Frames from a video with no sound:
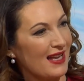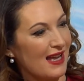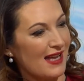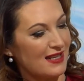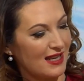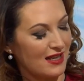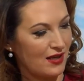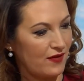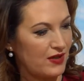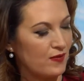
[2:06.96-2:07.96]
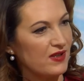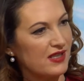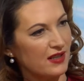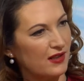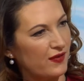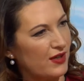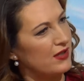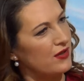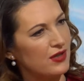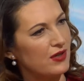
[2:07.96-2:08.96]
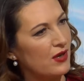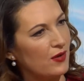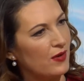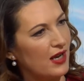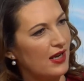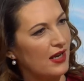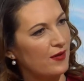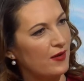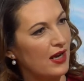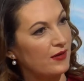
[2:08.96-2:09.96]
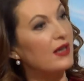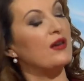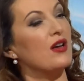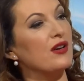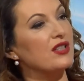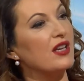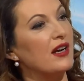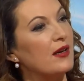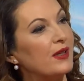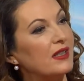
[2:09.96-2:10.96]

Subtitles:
And did one start first, or do you know how they got onto the heroin?